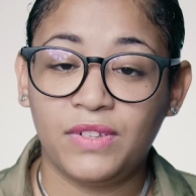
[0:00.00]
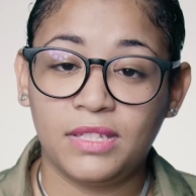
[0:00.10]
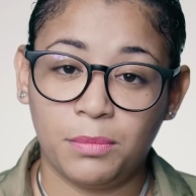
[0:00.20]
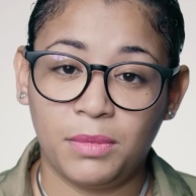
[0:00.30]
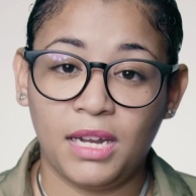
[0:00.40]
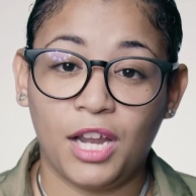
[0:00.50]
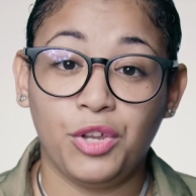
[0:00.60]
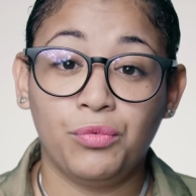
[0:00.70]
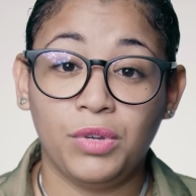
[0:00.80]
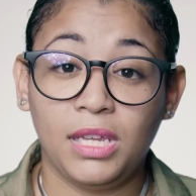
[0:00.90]
it's something that
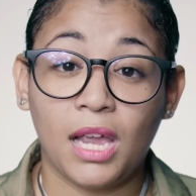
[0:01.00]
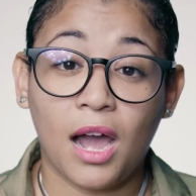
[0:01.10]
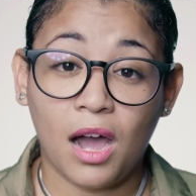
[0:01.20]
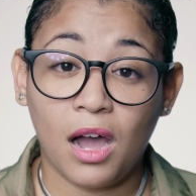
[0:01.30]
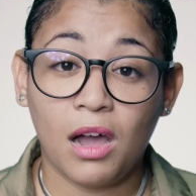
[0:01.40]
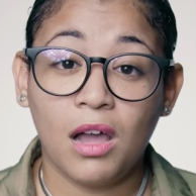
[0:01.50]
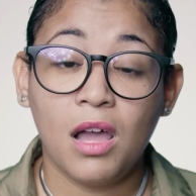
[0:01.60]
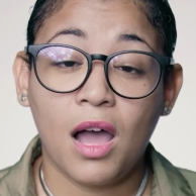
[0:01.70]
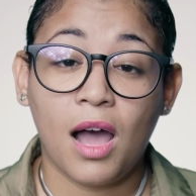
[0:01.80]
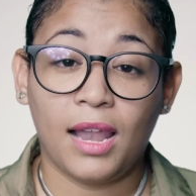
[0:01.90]
you really are
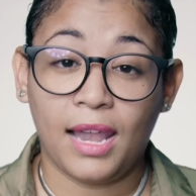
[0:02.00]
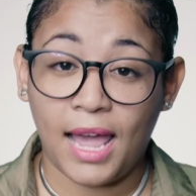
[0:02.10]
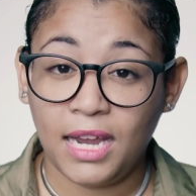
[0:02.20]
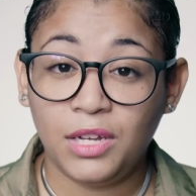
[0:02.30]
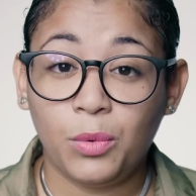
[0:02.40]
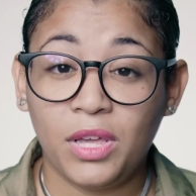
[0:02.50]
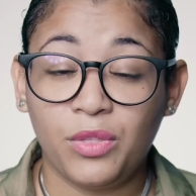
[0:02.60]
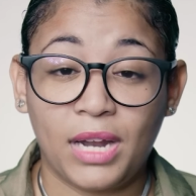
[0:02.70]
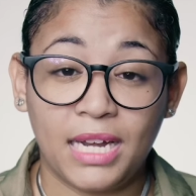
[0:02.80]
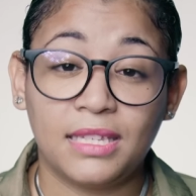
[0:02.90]
aligned with
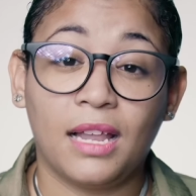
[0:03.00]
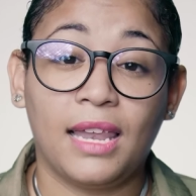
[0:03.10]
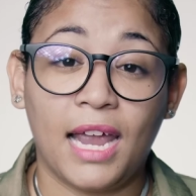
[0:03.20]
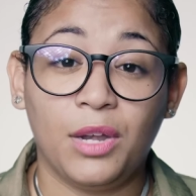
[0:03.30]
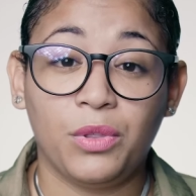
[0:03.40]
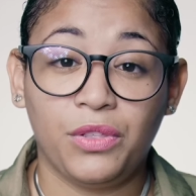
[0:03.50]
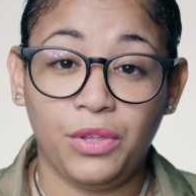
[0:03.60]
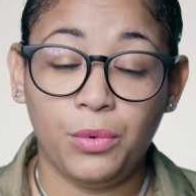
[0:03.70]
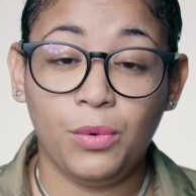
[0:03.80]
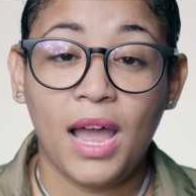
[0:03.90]
or that is aligned with
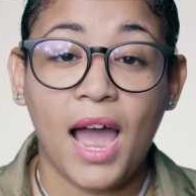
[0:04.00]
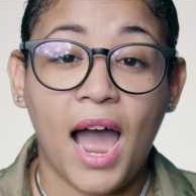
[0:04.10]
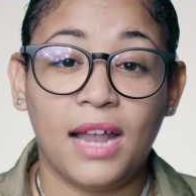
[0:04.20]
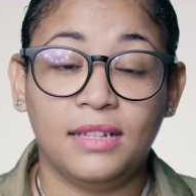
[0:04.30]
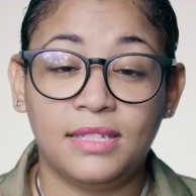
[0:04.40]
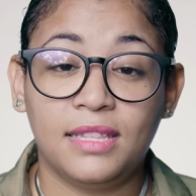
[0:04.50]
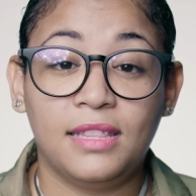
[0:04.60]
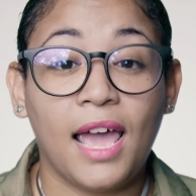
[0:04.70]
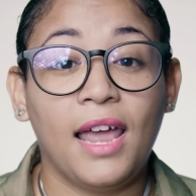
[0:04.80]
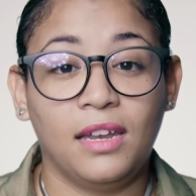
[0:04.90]
you, and
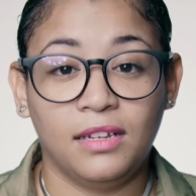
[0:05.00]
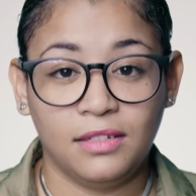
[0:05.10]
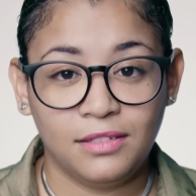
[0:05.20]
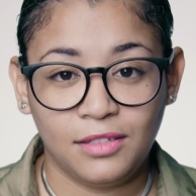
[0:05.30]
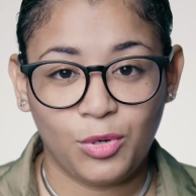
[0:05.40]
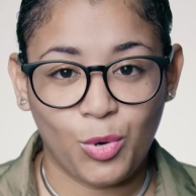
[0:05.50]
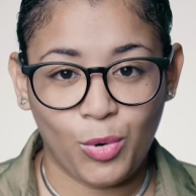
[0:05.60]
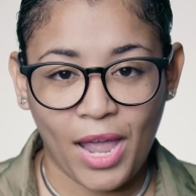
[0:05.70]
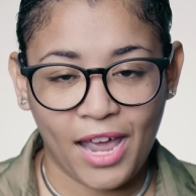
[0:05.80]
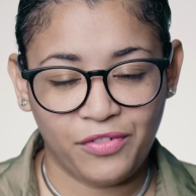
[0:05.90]
then
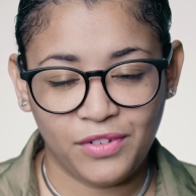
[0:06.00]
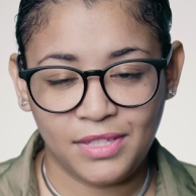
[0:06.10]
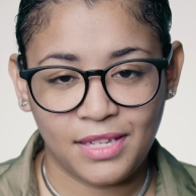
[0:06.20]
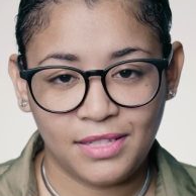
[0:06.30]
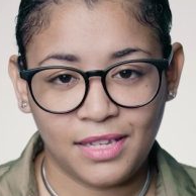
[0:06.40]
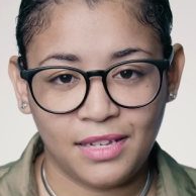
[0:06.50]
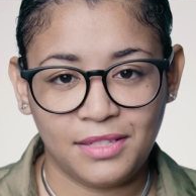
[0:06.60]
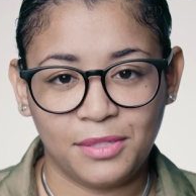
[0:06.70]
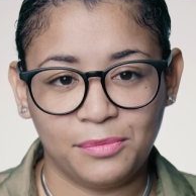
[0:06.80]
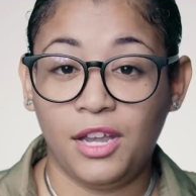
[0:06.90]
go headfirst into it.